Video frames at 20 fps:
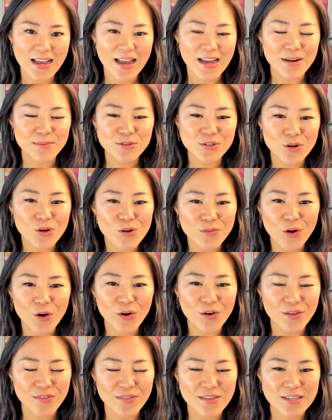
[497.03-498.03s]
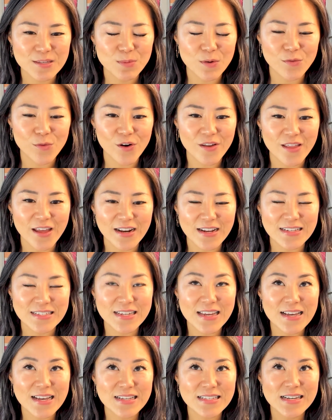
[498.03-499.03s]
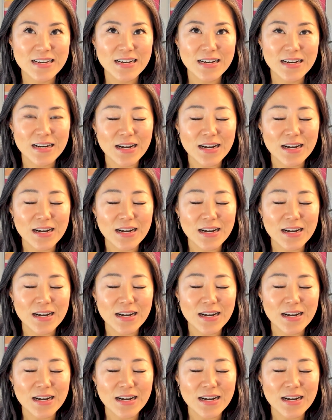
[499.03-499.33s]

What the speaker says: And I'm sure you've heard of this before, that it takes